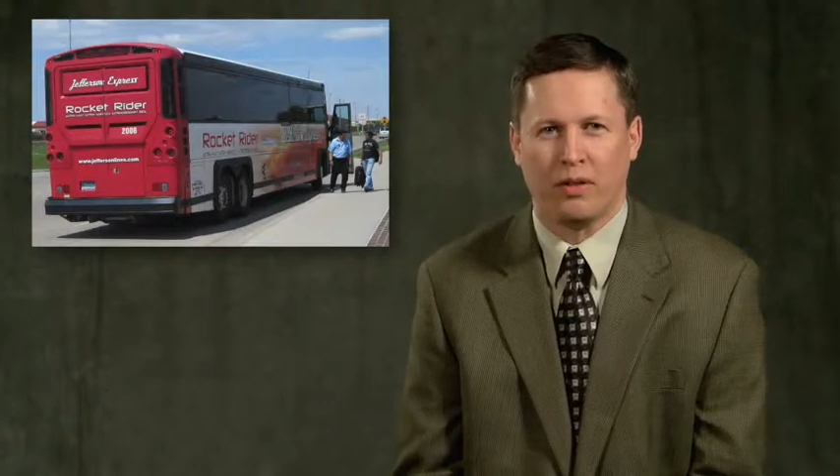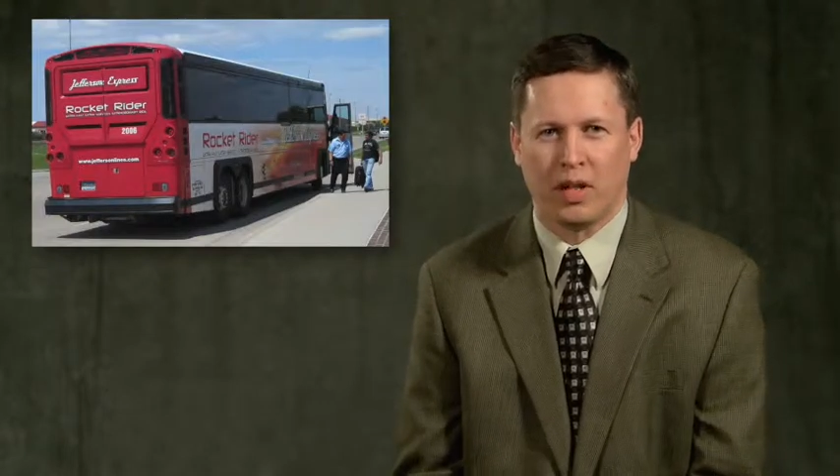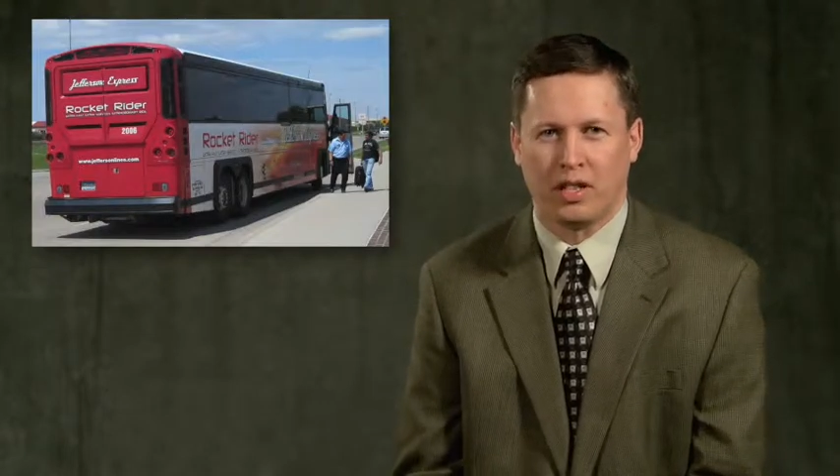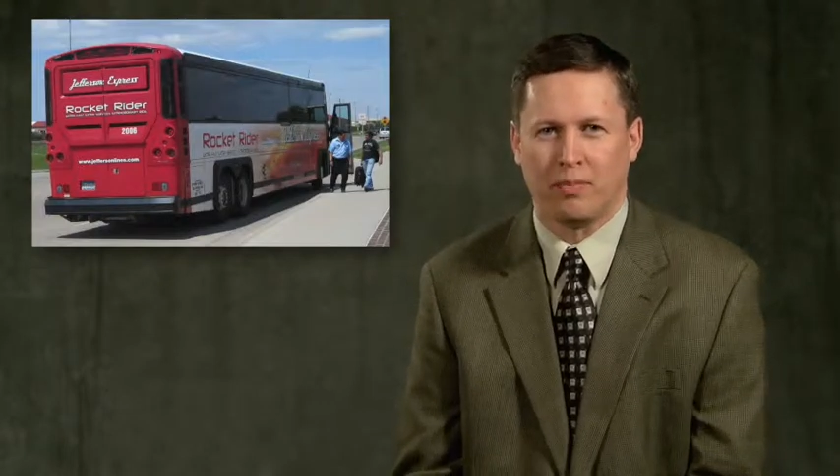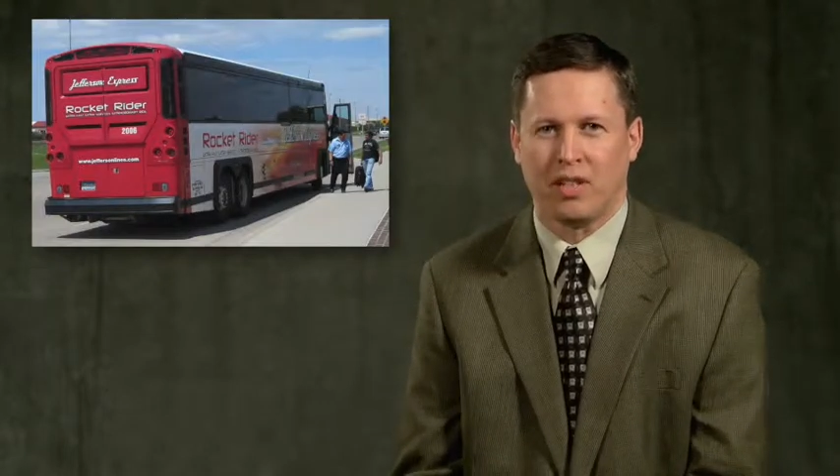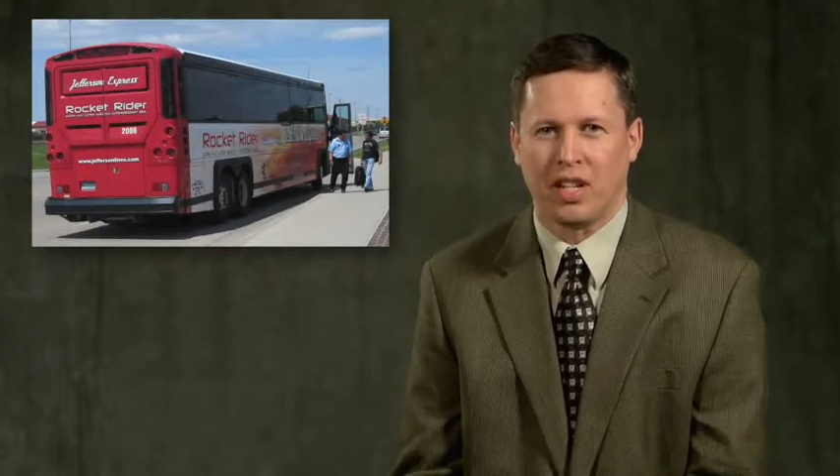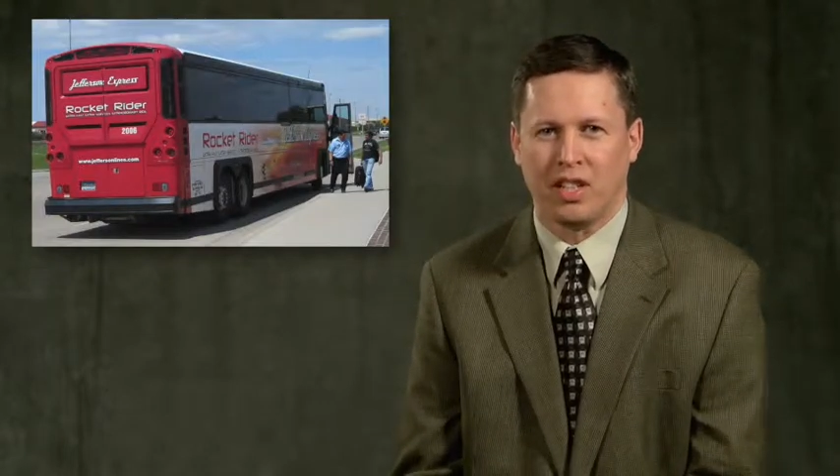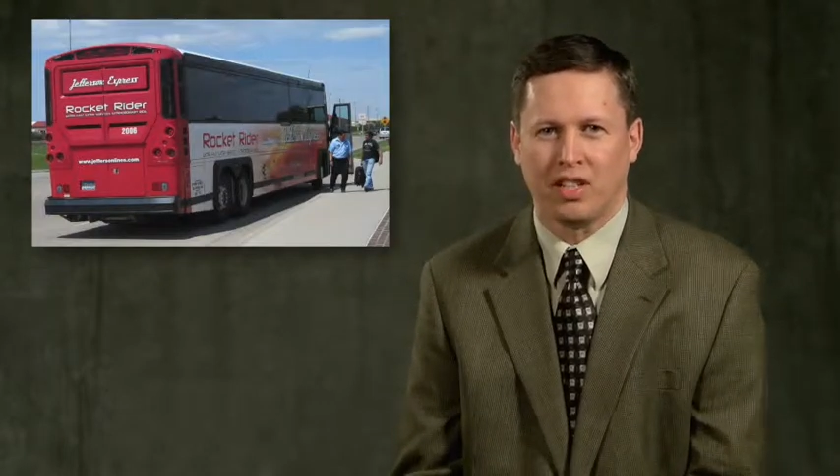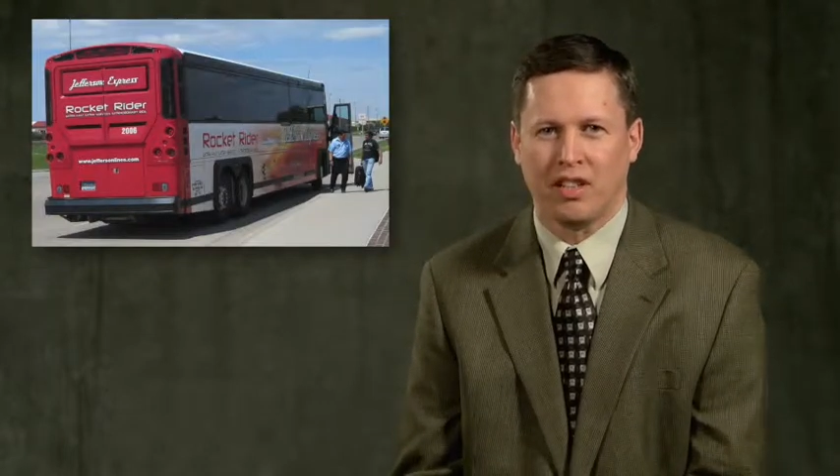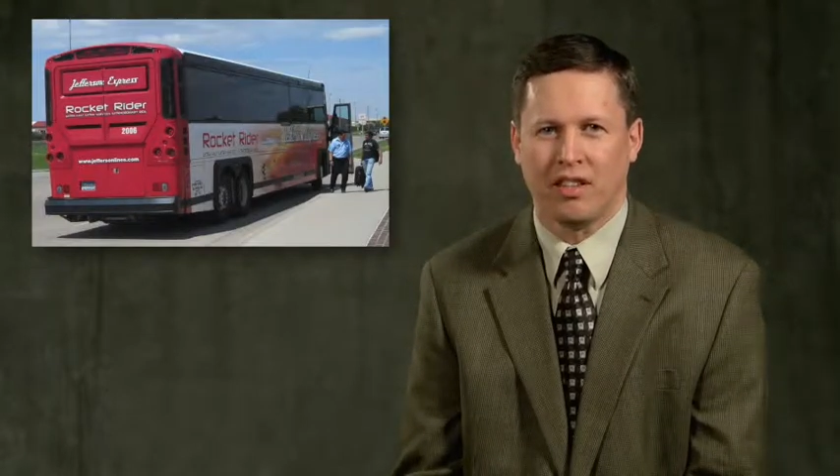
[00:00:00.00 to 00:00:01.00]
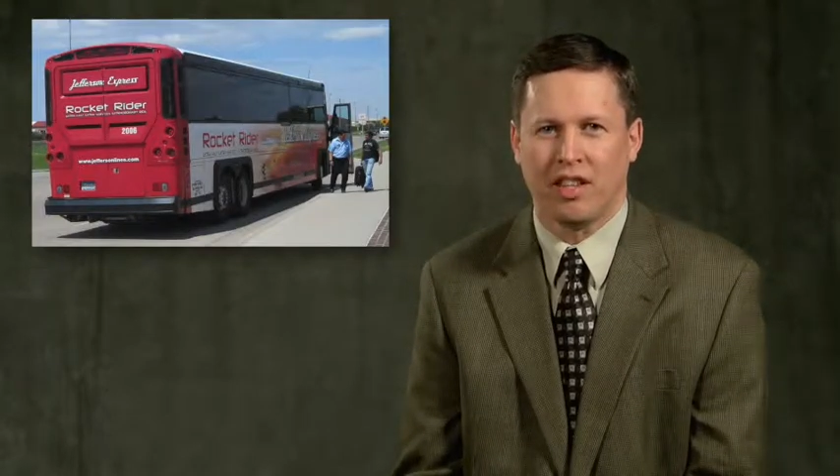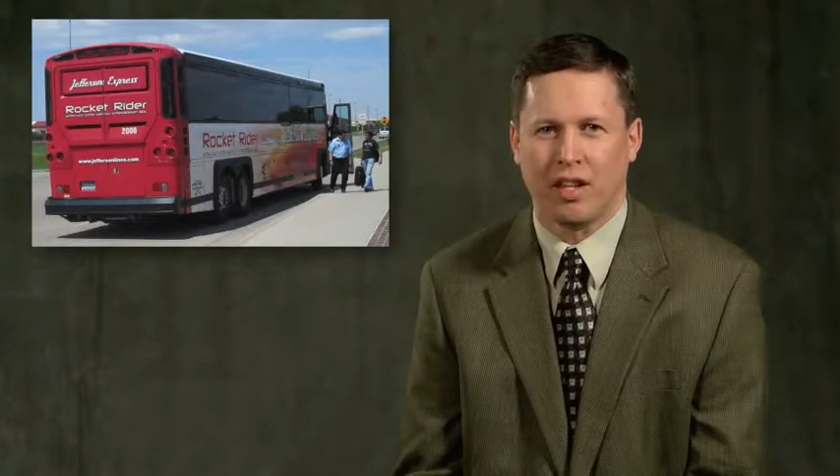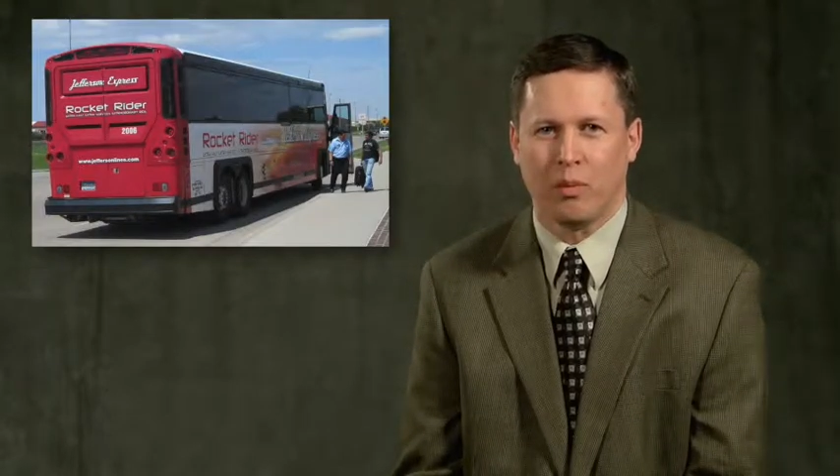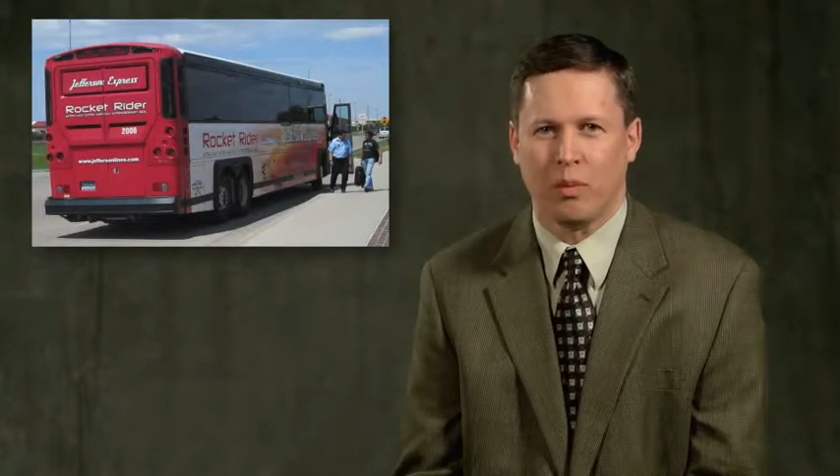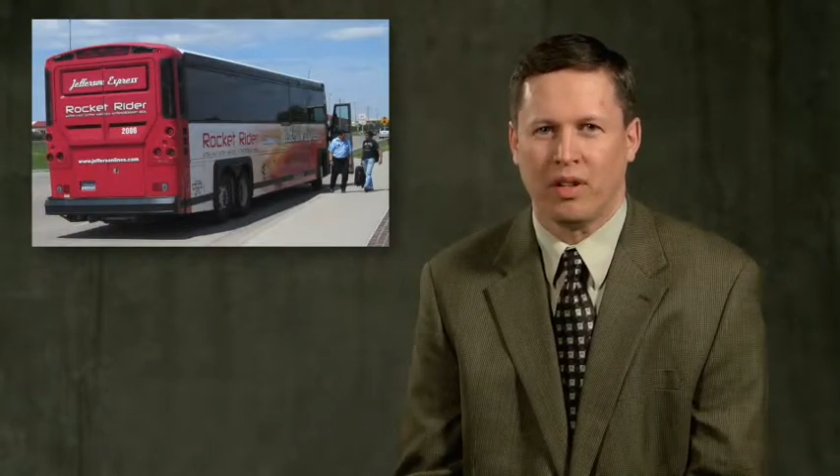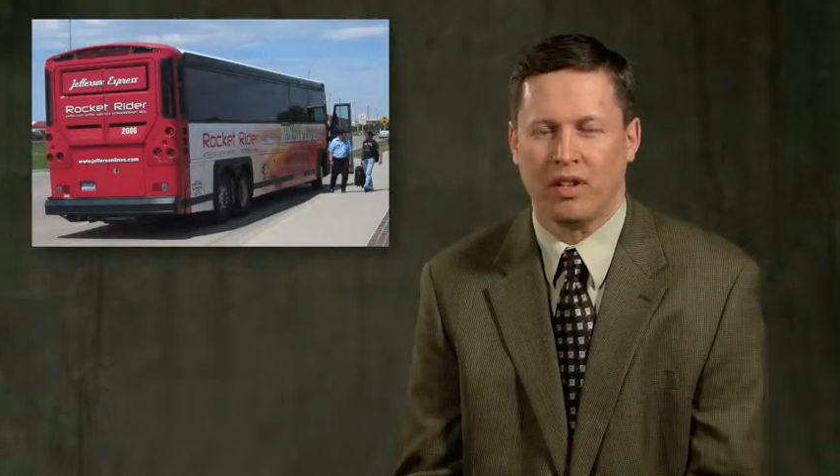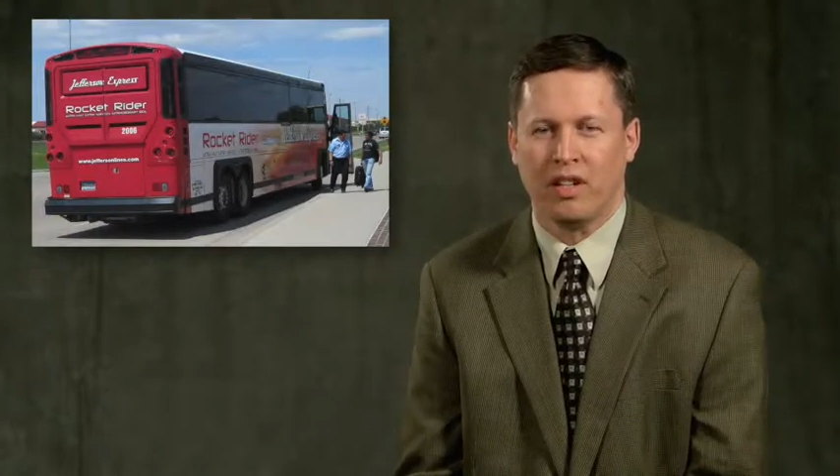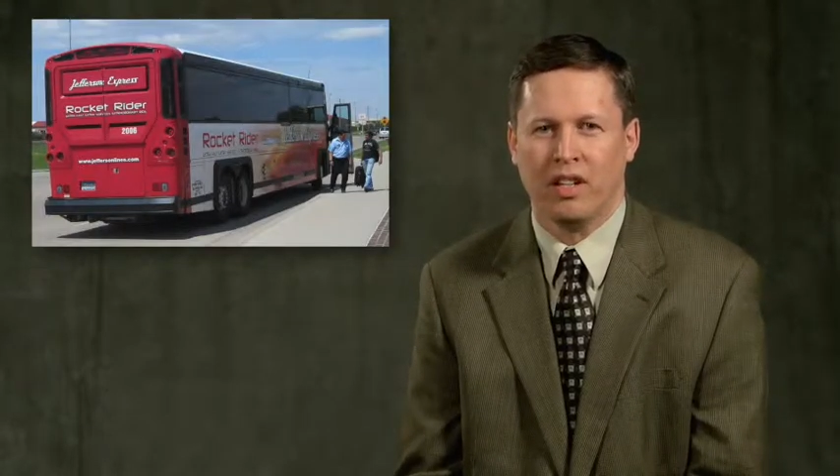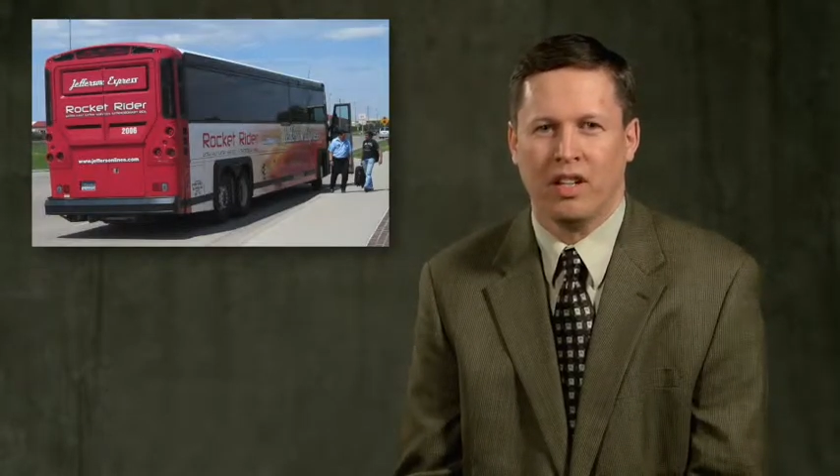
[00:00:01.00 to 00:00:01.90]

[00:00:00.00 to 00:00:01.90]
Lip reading: transportation they would